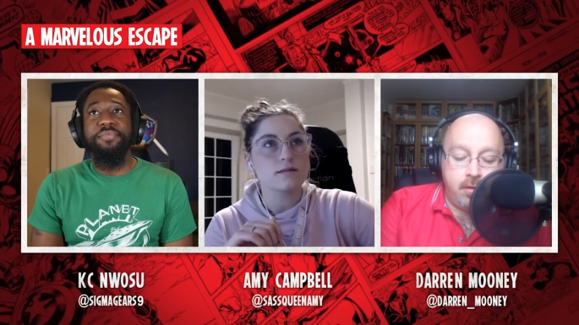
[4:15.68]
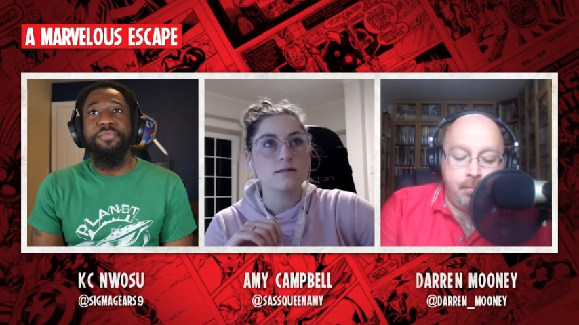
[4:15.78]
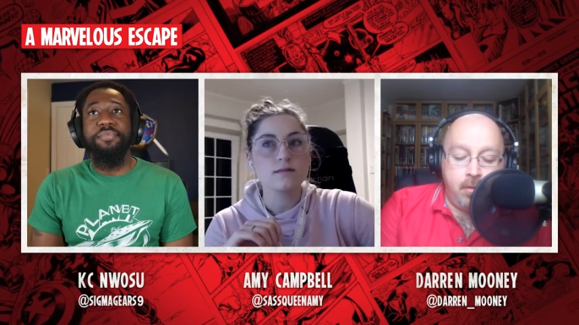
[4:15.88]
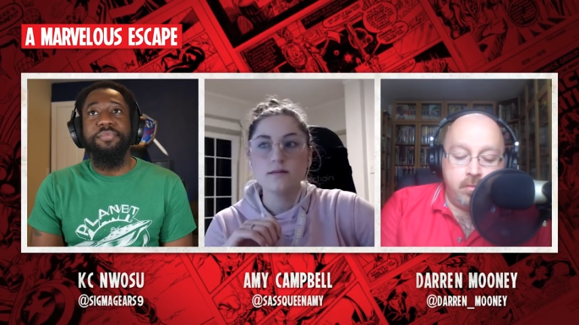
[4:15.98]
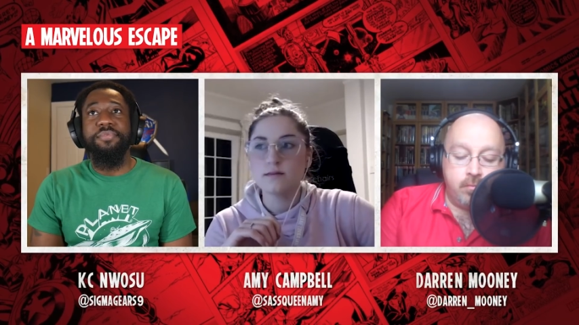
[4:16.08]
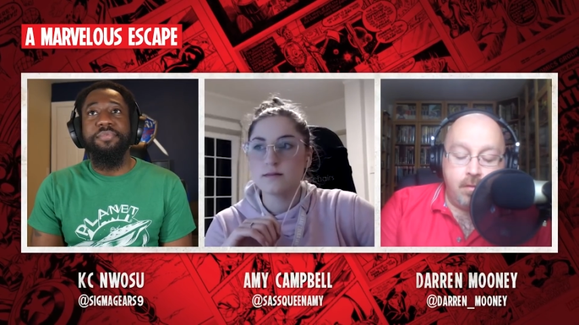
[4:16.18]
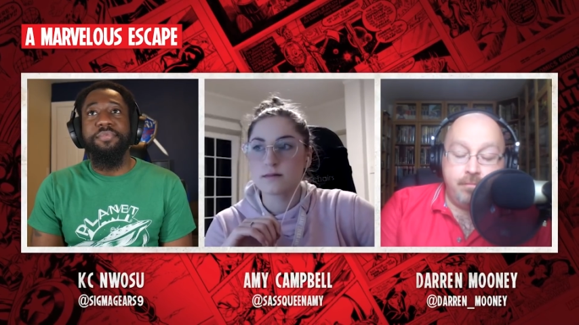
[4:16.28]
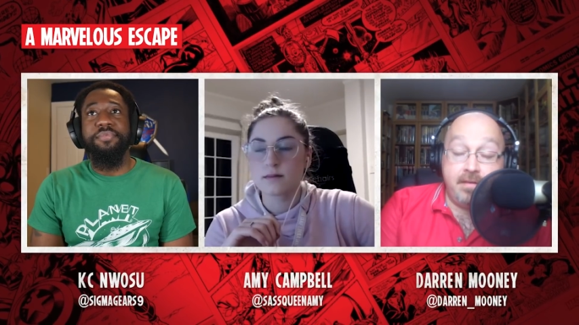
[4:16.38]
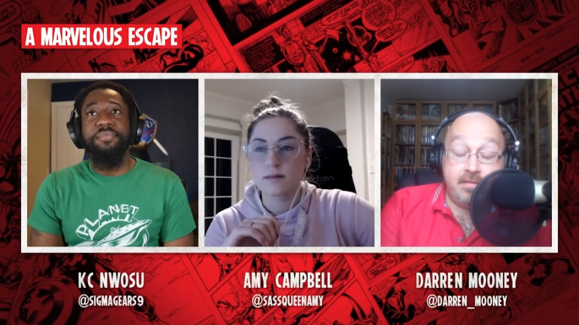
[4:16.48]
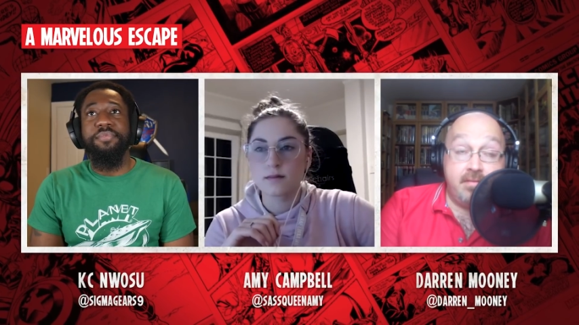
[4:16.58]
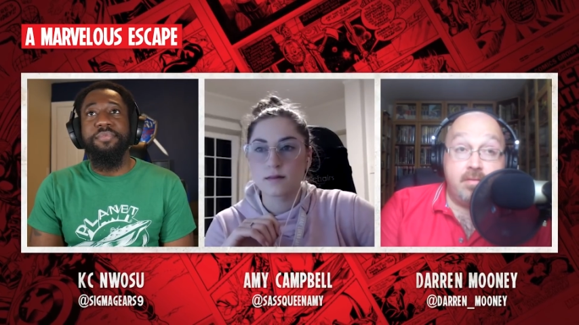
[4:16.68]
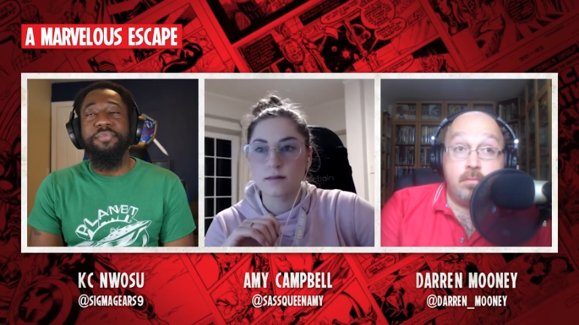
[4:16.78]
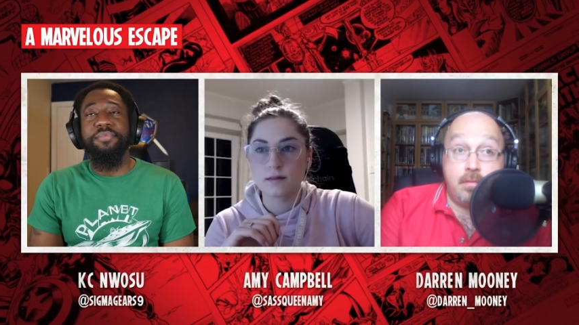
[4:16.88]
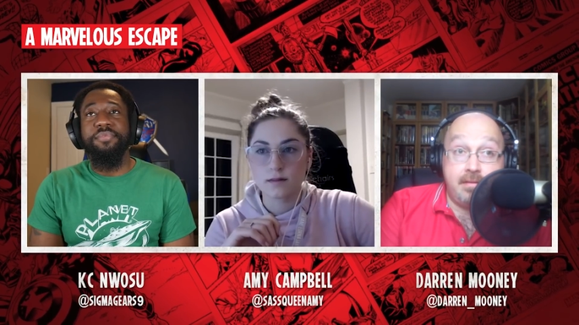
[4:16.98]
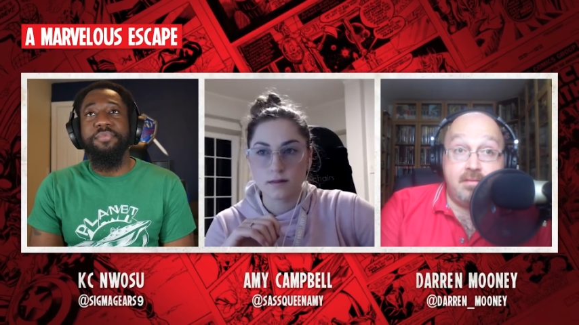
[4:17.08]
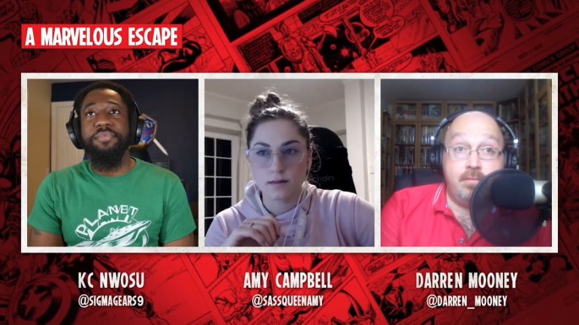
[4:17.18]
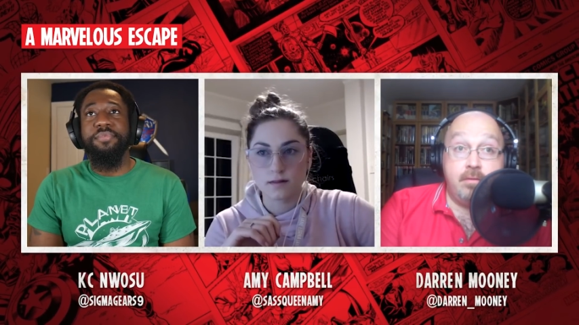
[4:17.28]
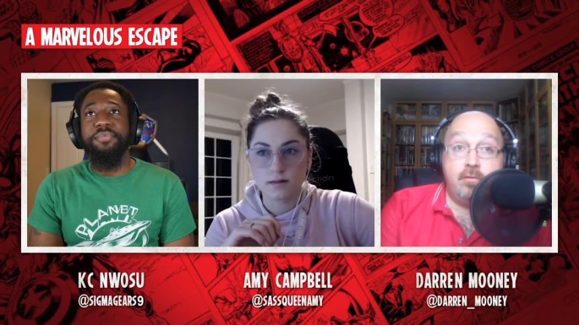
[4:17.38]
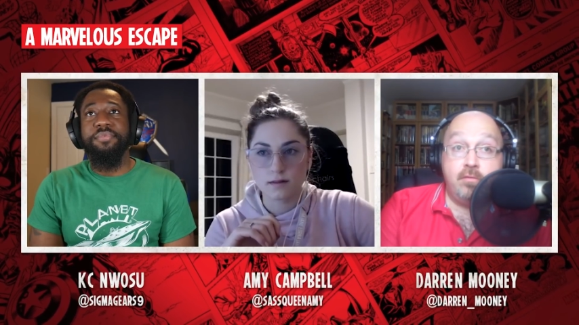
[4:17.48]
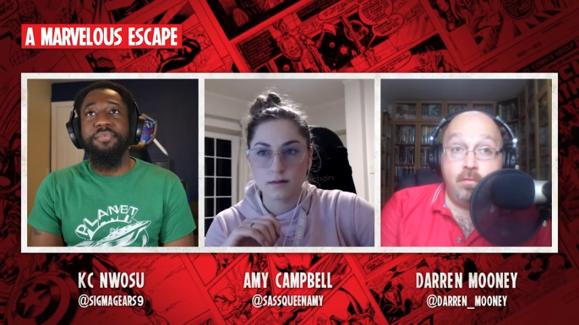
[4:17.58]
Speaker 1: and a month roughly since the release of
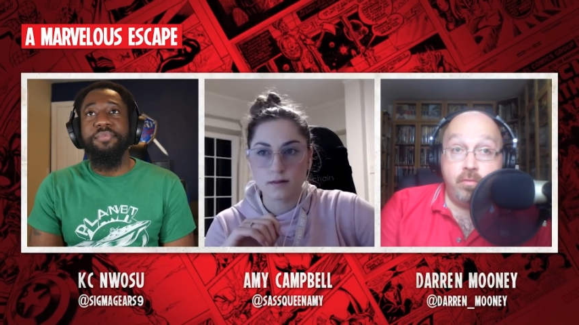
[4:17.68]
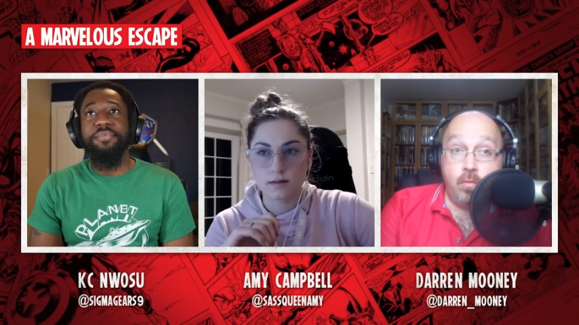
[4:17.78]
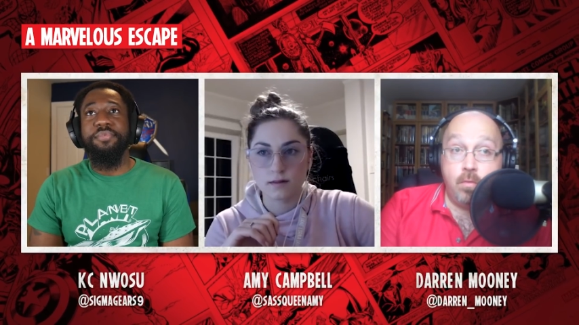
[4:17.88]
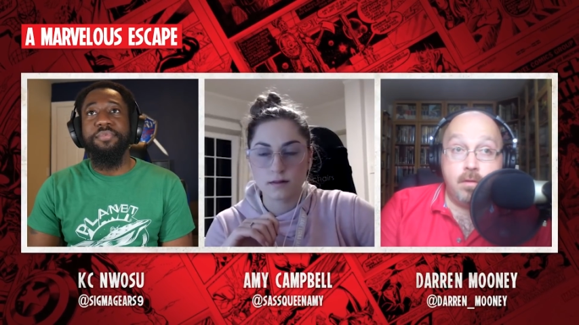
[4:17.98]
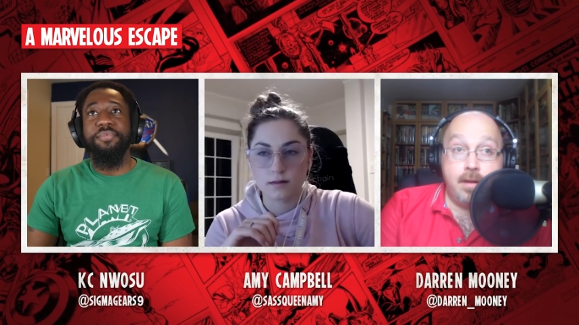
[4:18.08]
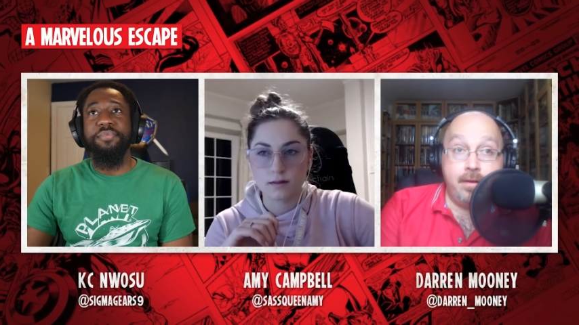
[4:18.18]
the original Thor.